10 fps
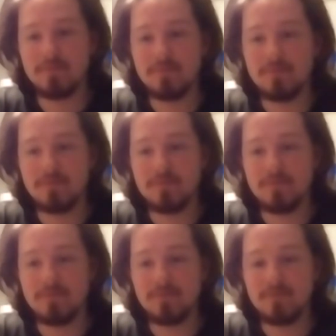
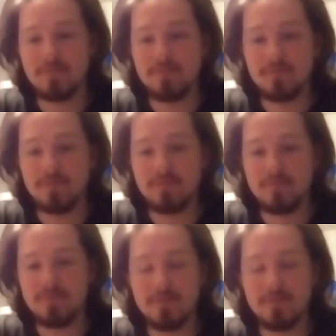(silence)